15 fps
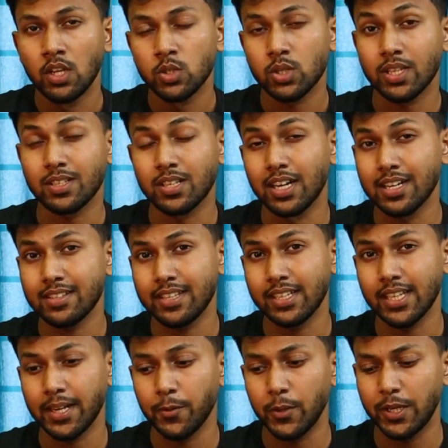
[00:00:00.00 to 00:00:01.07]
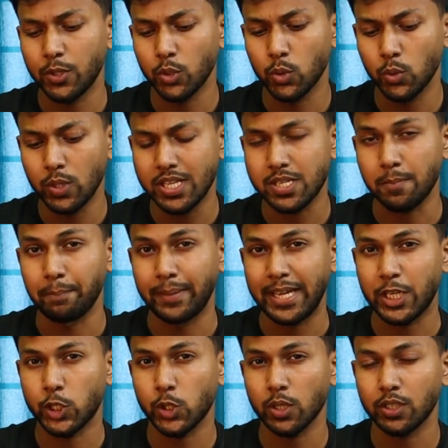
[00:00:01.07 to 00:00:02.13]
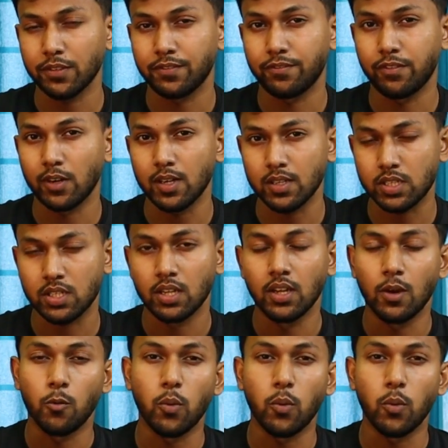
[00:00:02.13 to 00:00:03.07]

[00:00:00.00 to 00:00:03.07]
So the third thing that you need to do is make sure the first